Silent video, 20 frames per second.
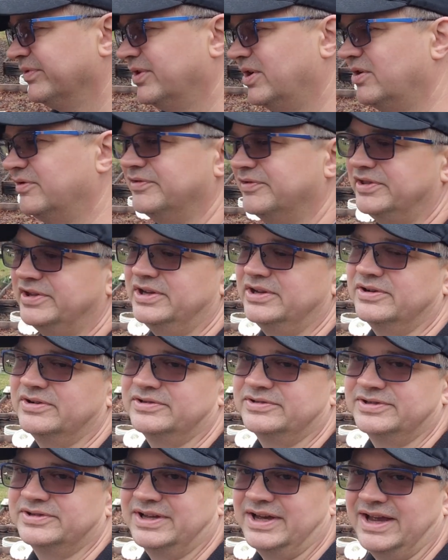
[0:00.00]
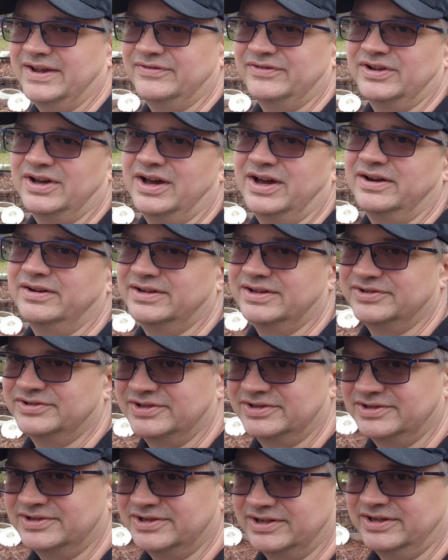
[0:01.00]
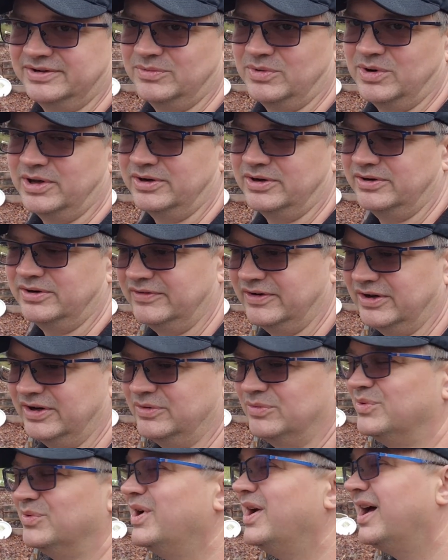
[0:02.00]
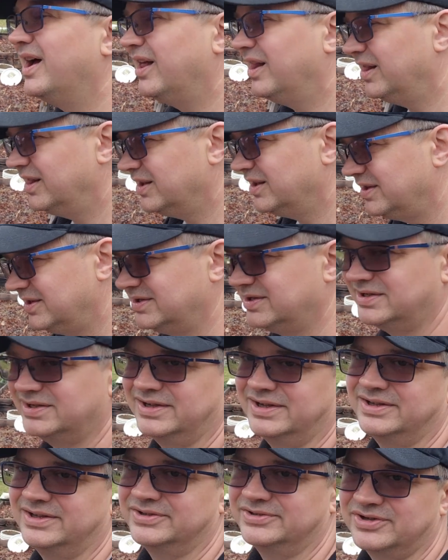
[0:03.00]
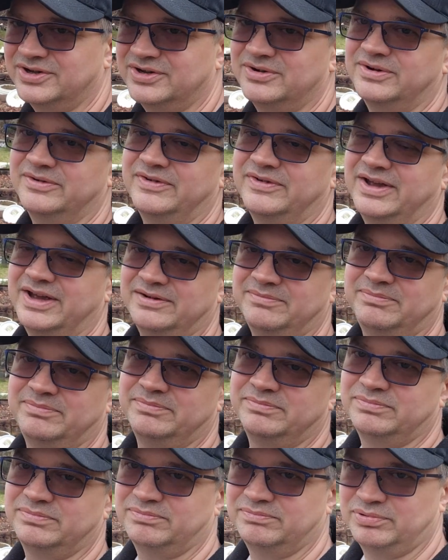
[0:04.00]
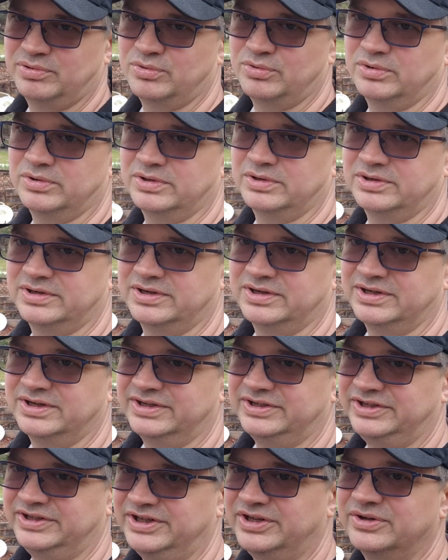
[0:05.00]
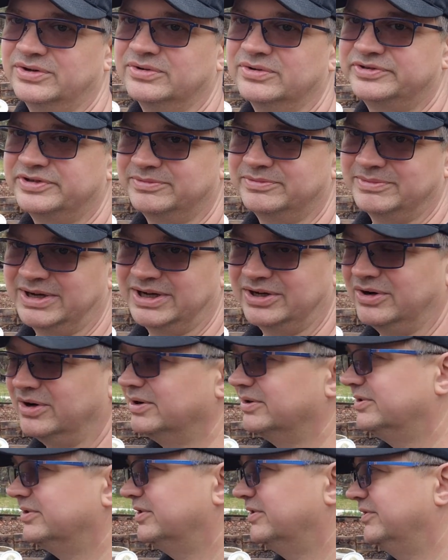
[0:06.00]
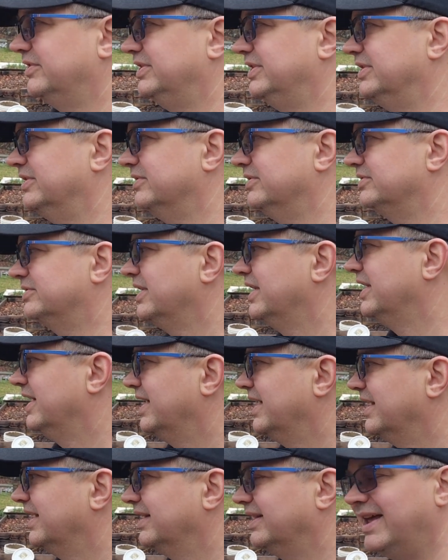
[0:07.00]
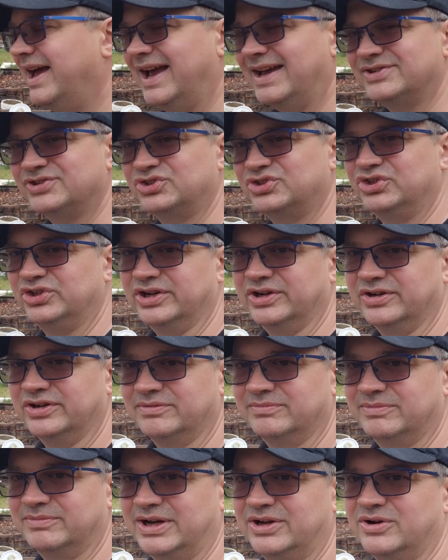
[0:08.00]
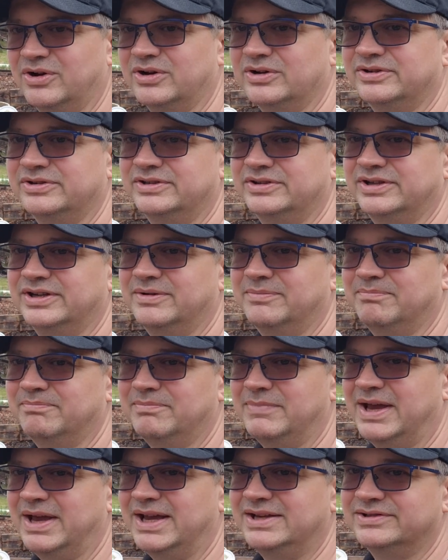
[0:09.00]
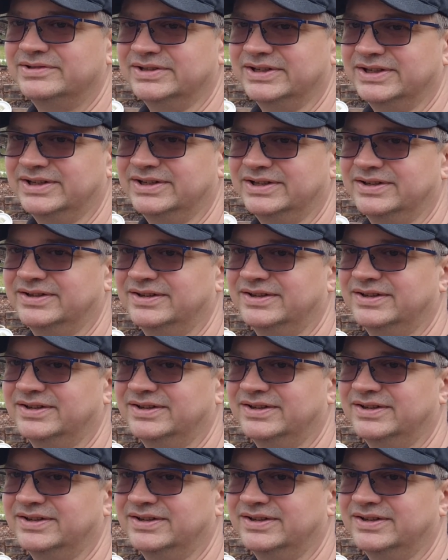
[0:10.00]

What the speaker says: over the years, I have not consistently watered very well. And so I've had poor yields in my garden over the years. Last year, my garden did amazing.